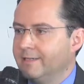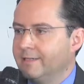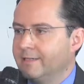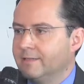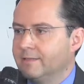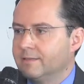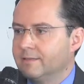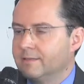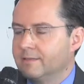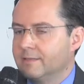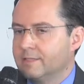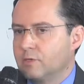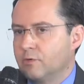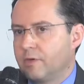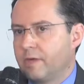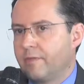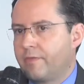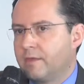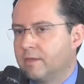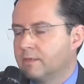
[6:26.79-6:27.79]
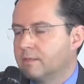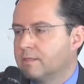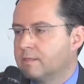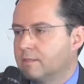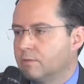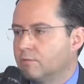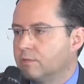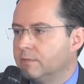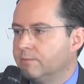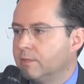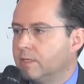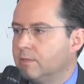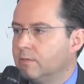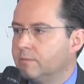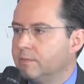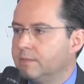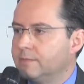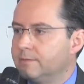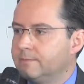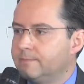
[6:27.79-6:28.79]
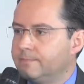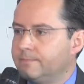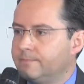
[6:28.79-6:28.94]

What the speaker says: and so I think it's a good development.